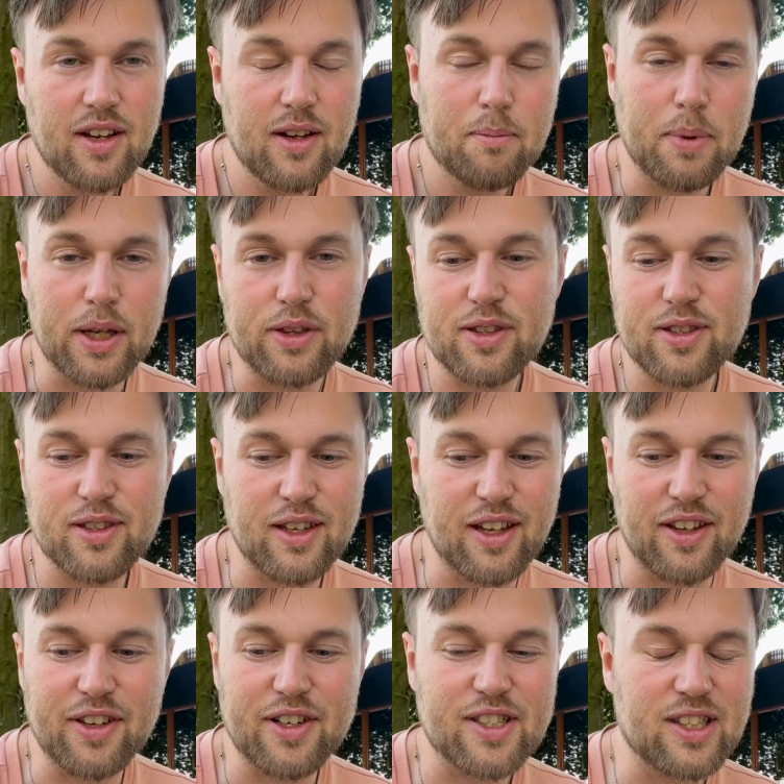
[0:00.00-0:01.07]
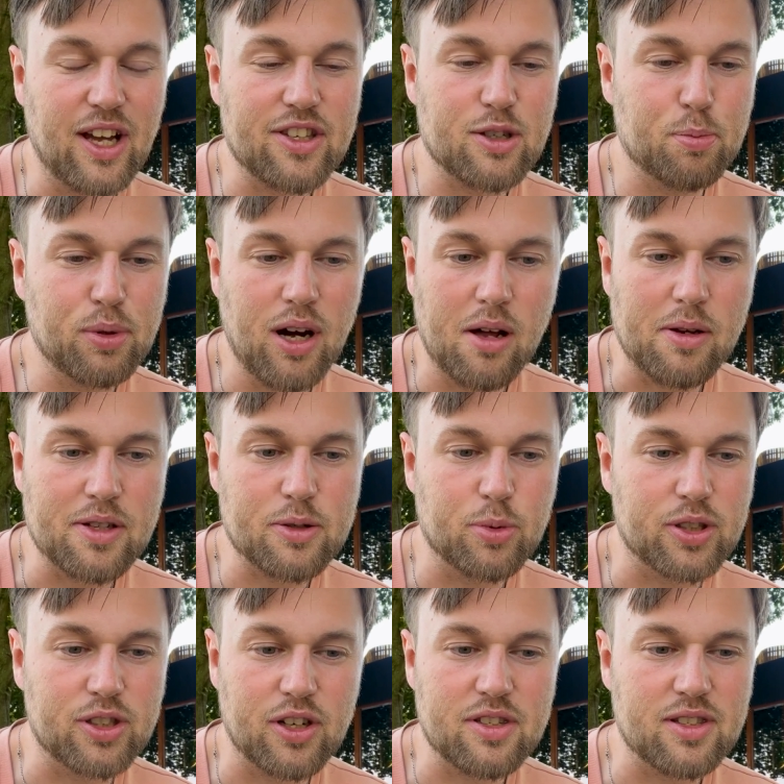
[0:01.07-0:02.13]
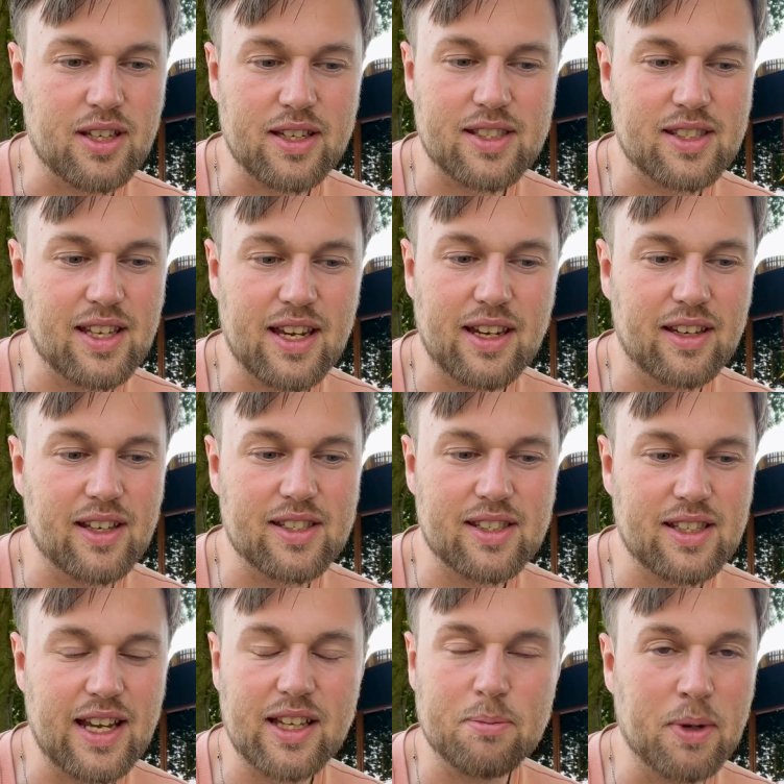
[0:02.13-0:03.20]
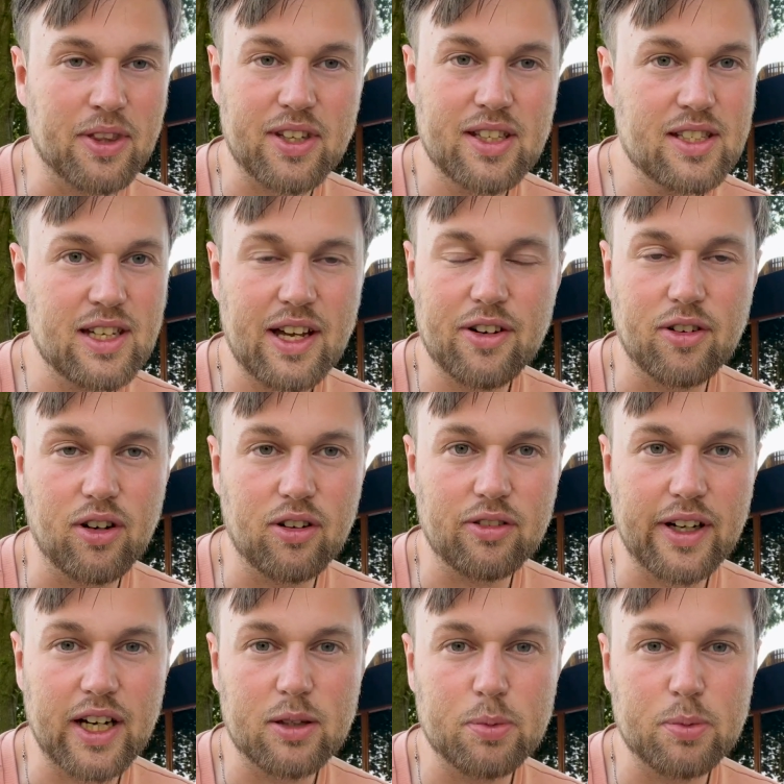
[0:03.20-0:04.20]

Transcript: but there's lots of problems with just this thing and statement in general, right?